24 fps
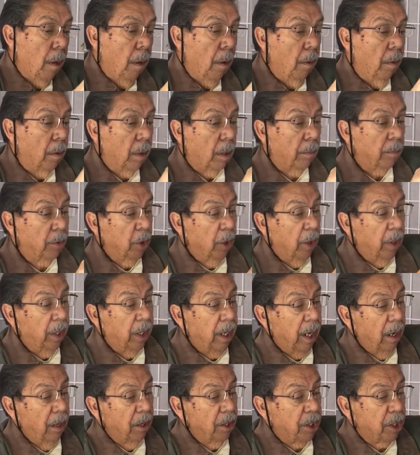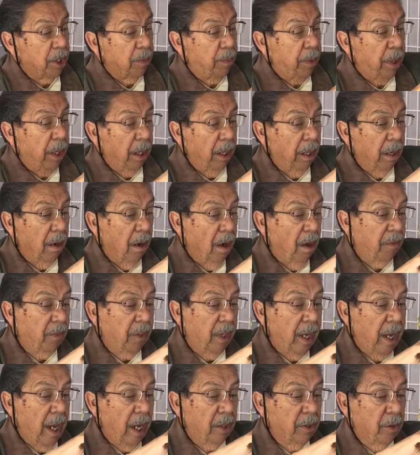What I'm doing now is just peeling off
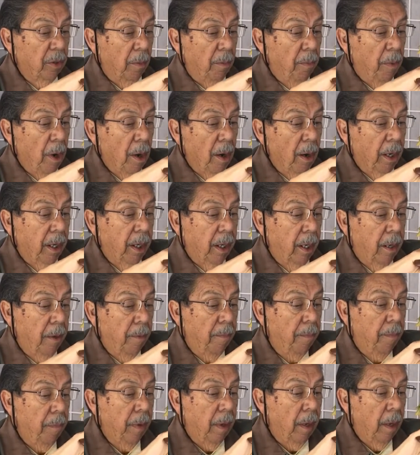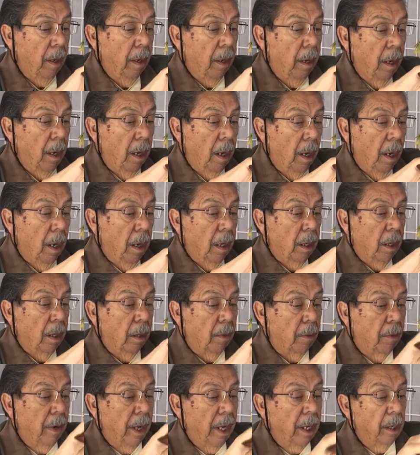the actual bark
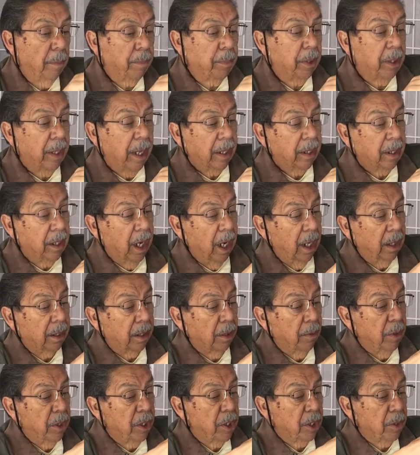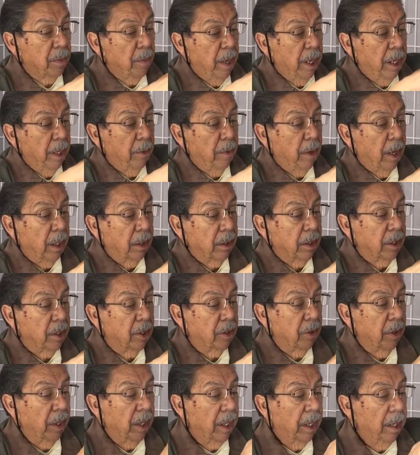right up to that cut that we just made around the
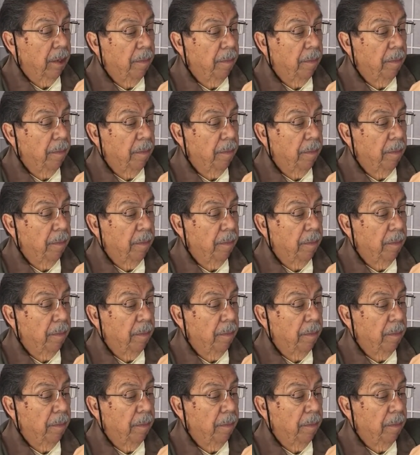tree.